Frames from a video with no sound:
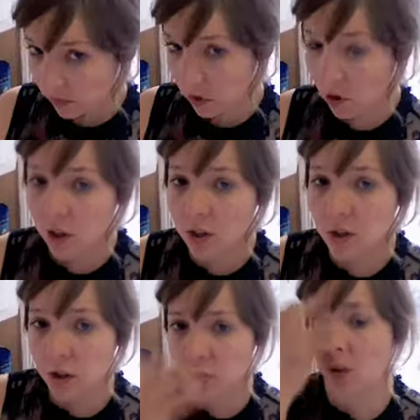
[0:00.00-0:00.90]

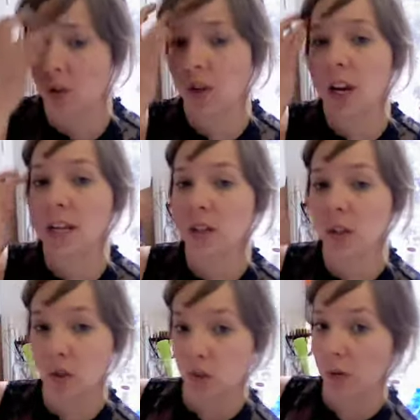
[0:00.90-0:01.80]
Gorgonzola dolce is the
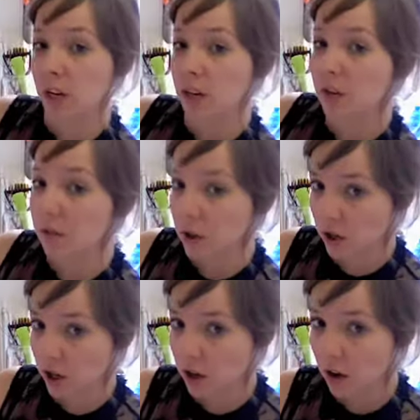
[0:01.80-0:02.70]
sweet version